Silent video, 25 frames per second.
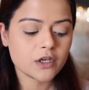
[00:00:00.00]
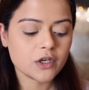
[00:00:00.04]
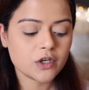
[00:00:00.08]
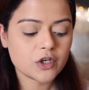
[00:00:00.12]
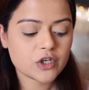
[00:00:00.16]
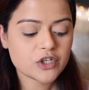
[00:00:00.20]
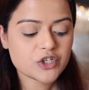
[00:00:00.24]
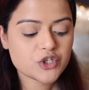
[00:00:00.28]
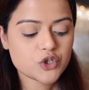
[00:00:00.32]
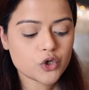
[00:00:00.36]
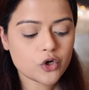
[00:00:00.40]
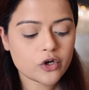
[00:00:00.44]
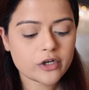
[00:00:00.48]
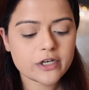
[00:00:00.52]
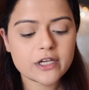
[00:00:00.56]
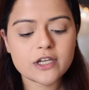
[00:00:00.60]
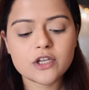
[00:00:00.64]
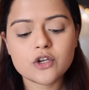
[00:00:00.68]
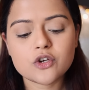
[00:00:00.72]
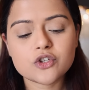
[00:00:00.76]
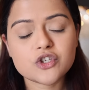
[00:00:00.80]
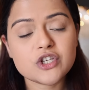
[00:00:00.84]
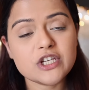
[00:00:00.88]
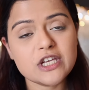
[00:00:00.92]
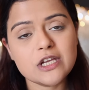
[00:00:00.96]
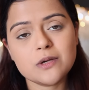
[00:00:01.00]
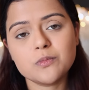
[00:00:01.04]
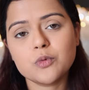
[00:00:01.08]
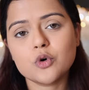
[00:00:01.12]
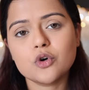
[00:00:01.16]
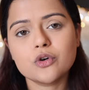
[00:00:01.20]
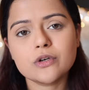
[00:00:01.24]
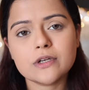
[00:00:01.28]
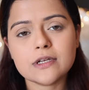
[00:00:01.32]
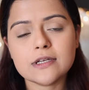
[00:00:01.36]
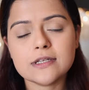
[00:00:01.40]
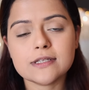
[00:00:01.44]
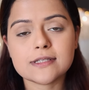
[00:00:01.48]
Contouring your
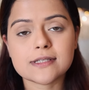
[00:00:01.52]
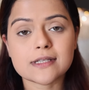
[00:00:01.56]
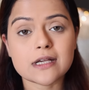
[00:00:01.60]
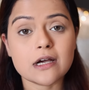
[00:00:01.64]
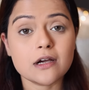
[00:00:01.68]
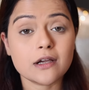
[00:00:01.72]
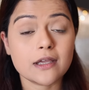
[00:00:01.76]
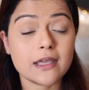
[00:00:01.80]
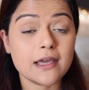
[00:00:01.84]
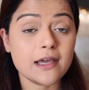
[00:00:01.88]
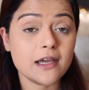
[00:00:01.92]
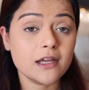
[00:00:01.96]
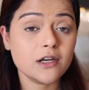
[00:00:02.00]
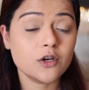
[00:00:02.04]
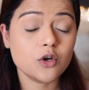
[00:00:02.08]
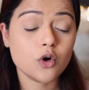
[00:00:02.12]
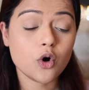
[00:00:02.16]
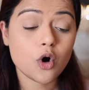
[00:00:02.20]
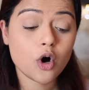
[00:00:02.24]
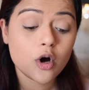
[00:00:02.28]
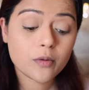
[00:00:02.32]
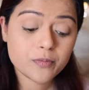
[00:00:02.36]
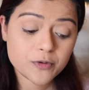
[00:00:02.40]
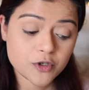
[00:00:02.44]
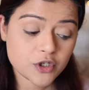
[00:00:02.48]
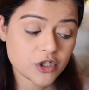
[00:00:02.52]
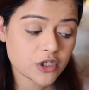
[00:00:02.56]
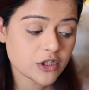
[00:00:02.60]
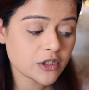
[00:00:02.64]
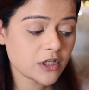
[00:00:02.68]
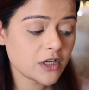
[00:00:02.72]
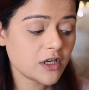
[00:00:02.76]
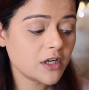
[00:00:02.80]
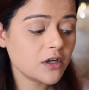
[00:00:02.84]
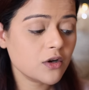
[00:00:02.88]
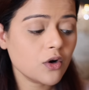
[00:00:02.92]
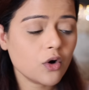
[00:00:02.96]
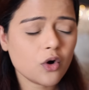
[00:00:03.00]
cheekbone is again
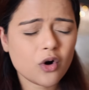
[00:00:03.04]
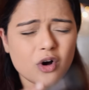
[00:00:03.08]
optional.